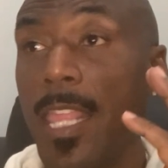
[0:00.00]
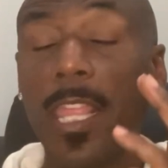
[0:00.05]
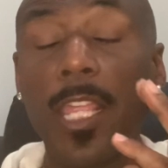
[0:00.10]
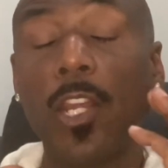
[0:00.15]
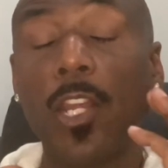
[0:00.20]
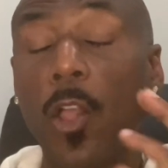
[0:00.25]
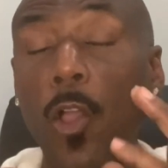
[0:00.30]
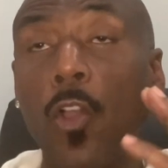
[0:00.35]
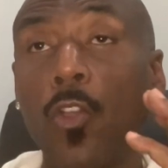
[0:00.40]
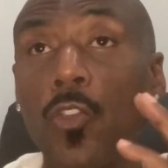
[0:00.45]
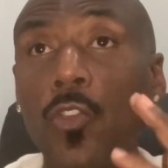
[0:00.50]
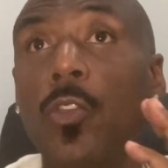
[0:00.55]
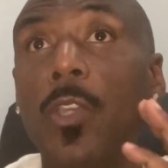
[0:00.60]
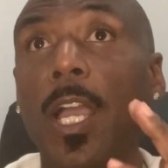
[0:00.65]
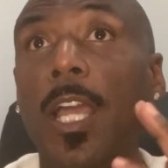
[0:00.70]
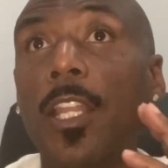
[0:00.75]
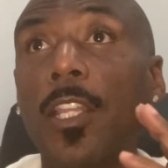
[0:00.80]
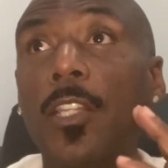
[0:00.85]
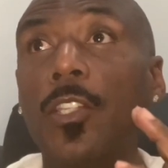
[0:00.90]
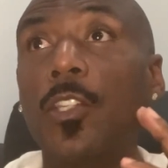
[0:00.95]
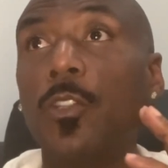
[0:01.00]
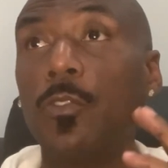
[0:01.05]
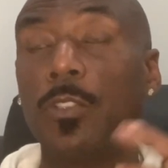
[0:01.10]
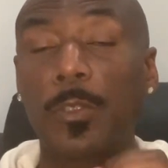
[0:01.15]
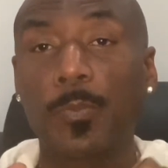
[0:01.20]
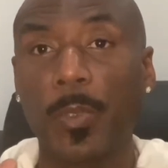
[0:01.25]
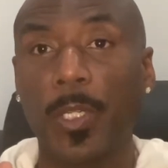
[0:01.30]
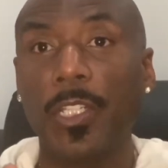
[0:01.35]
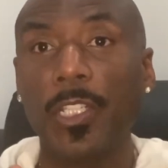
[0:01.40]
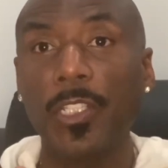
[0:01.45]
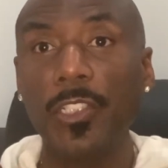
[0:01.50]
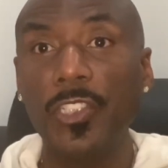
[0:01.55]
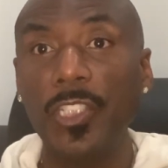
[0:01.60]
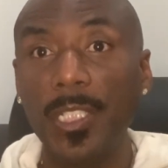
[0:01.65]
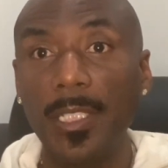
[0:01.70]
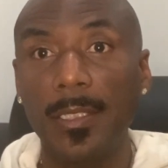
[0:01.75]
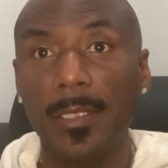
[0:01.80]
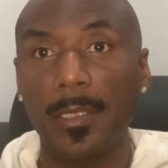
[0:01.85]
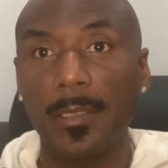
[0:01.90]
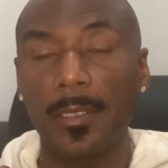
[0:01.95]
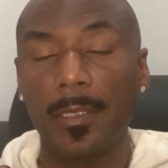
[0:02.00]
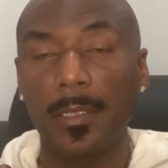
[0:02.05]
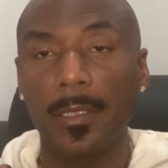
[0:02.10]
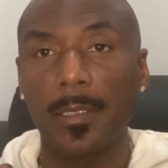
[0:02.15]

that all you got to do is pray to Jesus.